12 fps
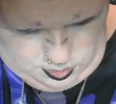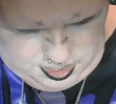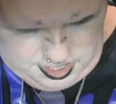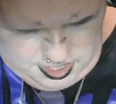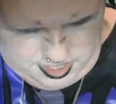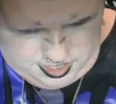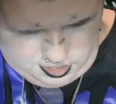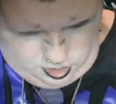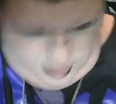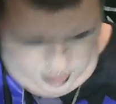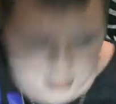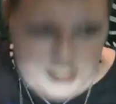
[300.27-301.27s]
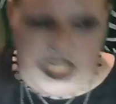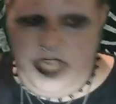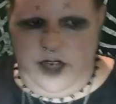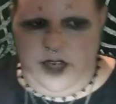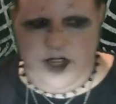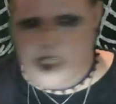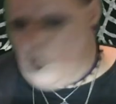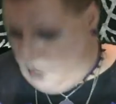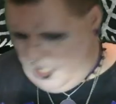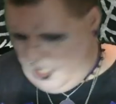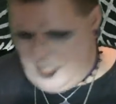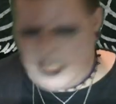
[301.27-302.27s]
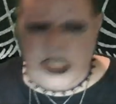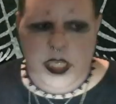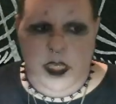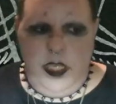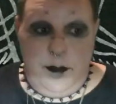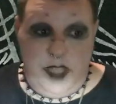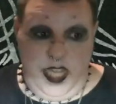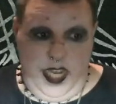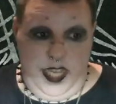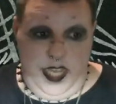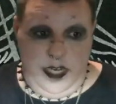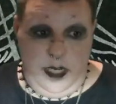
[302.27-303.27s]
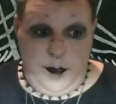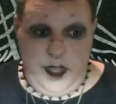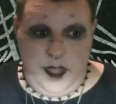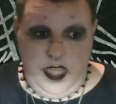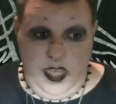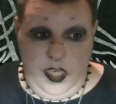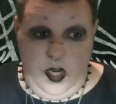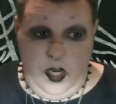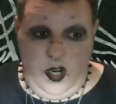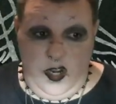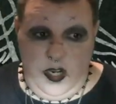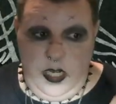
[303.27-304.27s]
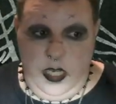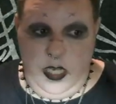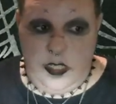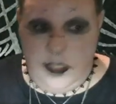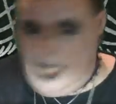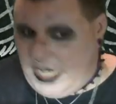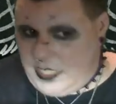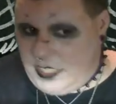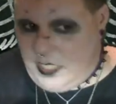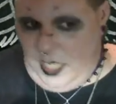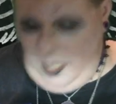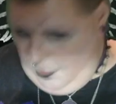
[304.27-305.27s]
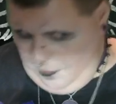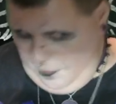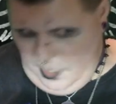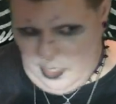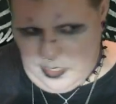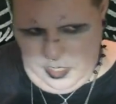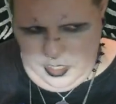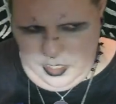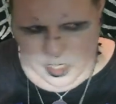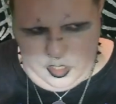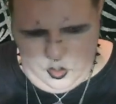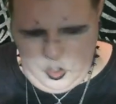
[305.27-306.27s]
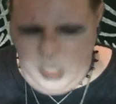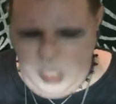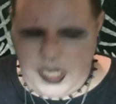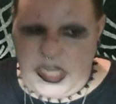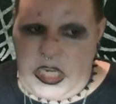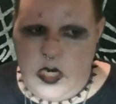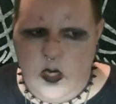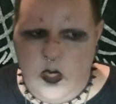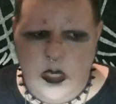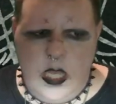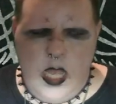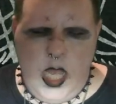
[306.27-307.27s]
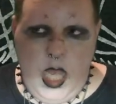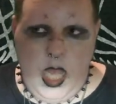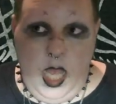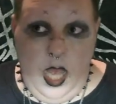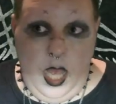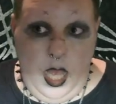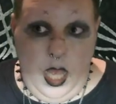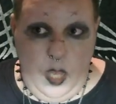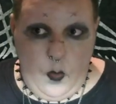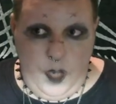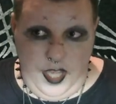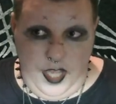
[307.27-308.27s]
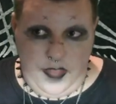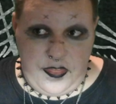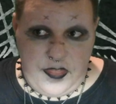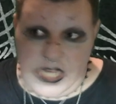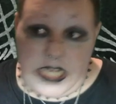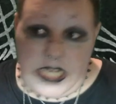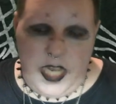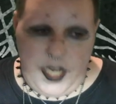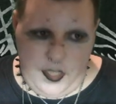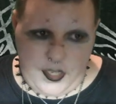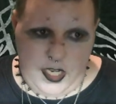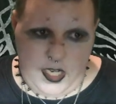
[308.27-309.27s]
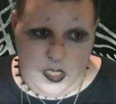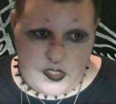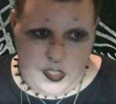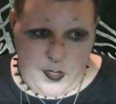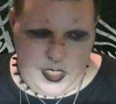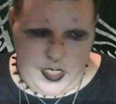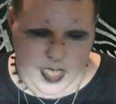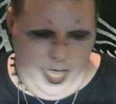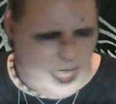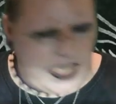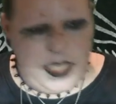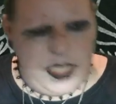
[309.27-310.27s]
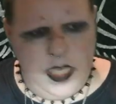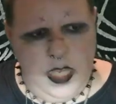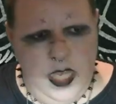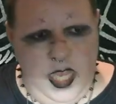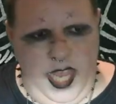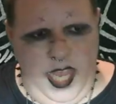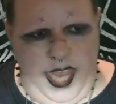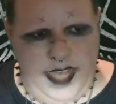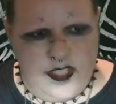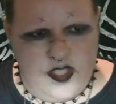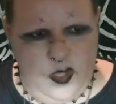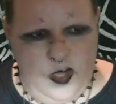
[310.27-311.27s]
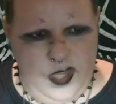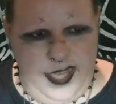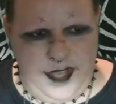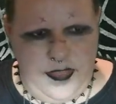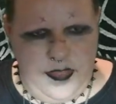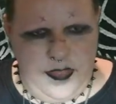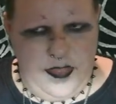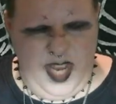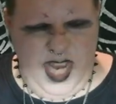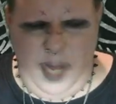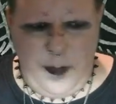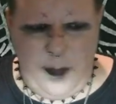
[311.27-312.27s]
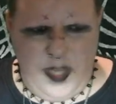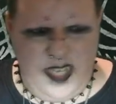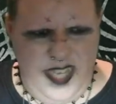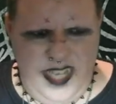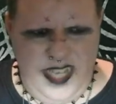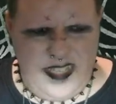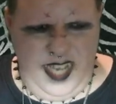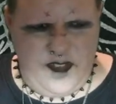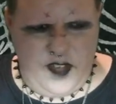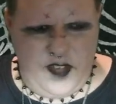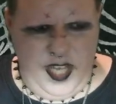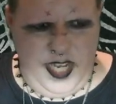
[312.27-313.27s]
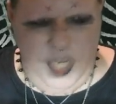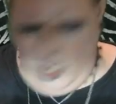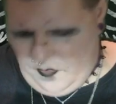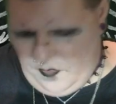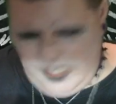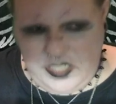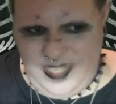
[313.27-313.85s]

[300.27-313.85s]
so I just kind of ignored it. But then I ended up in the ER a second time not too long ago with another gallstone attack. And so, like a couple of days after that ER visit,